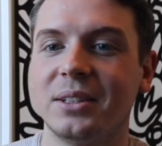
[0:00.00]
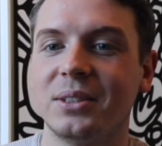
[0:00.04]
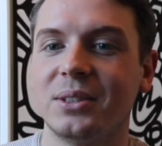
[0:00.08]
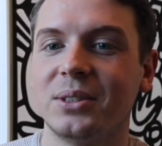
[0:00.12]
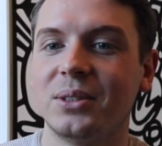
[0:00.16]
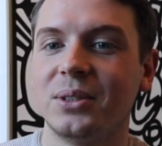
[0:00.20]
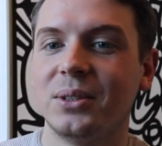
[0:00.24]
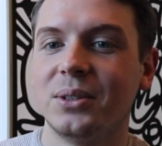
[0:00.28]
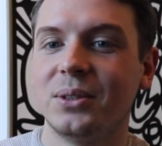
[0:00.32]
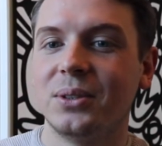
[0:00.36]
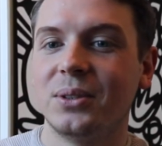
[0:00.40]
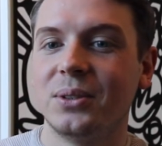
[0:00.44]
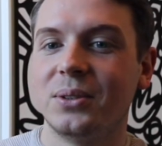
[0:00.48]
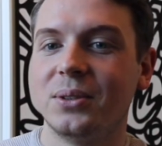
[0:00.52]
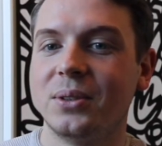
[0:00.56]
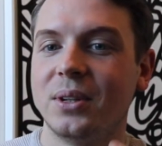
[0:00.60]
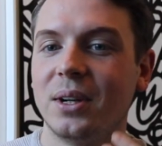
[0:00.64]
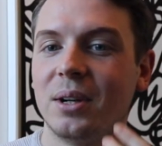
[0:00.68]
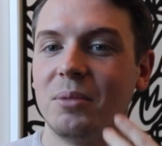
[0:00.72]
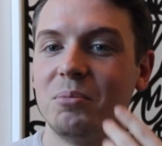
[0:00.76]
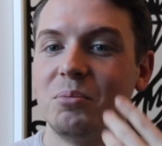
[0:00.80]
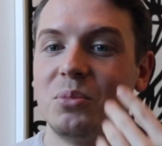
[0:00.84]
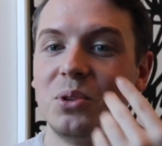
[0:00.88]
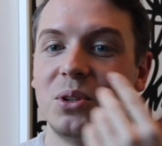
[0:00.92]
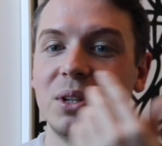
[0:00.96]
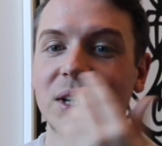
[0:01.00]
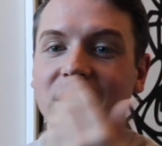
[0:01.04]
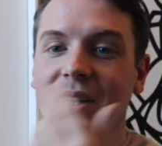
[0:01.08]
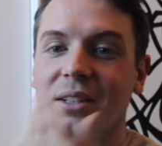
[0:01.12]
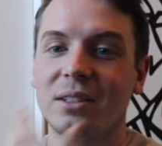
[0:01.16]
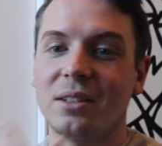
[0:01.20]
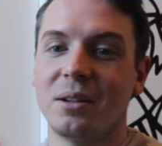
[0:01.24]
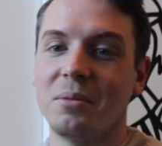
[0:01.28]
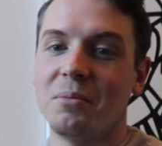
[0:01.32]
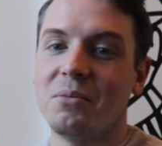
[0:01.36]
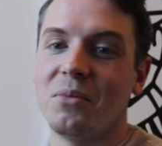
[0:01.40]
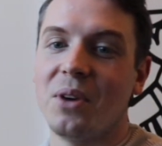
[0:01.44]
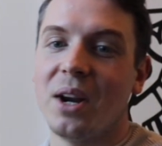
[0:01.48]
to booking
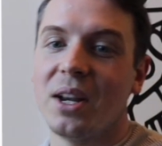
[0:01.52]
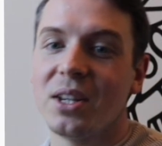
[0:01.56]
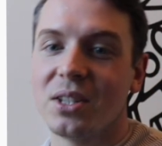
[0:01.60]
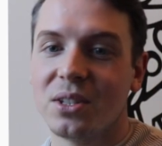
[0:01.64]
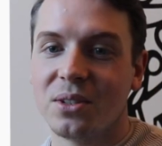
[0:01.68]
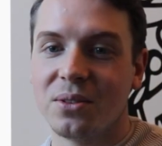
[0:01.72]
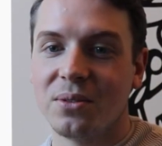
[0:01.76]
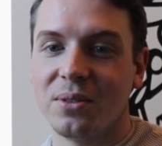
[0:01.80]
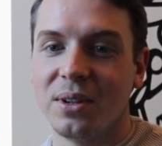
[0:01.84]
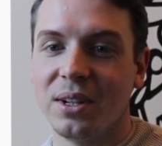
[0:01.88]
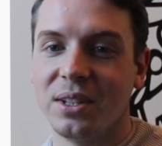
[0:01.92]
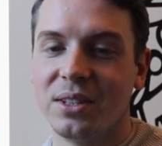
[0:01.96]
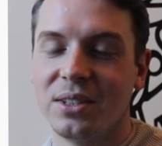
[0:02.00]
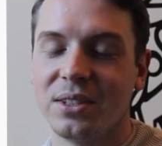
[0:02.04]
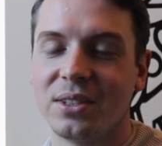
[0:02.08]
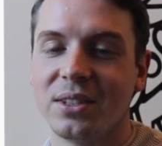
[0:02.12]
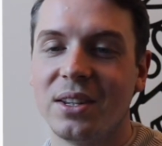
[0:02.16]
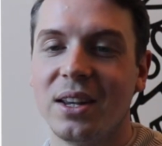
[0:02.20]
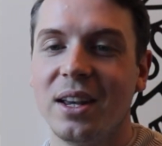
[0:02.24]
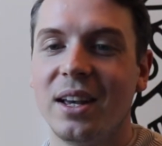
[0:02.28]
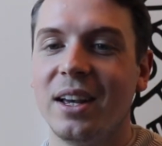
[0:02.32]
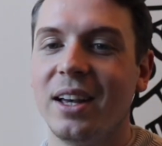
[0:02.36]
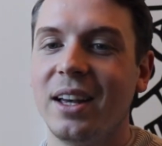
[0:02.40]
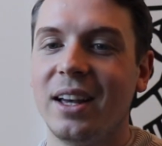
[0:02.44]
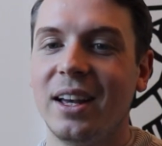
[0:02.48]
some restaurants,